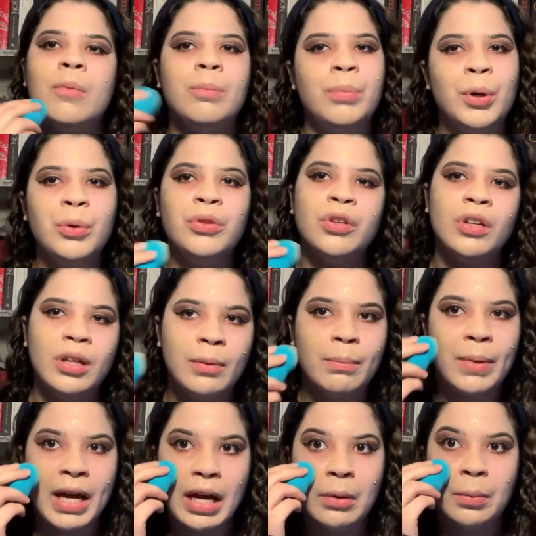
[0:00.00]
both good and
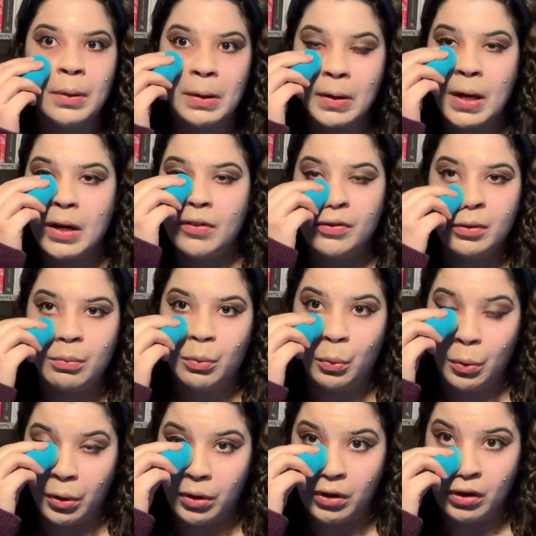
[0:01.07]
bad, but a lot of them
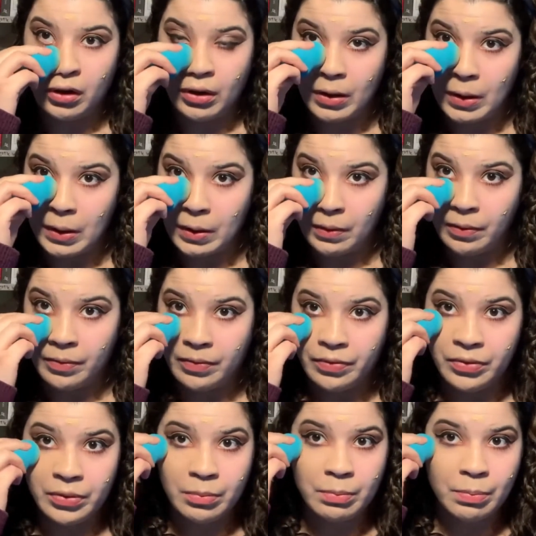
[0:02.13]
were
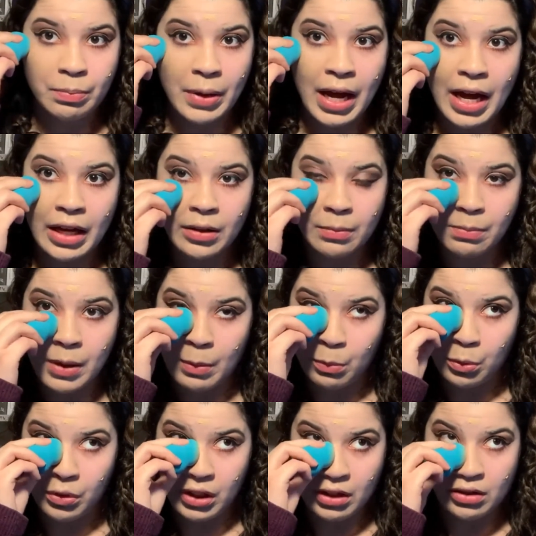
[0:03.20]
bad
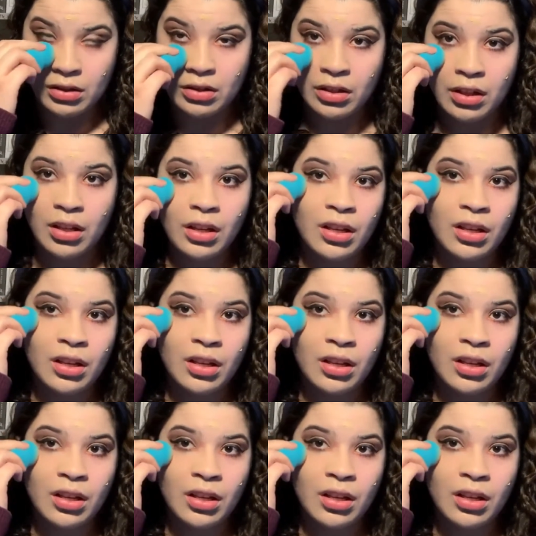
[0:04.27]
memories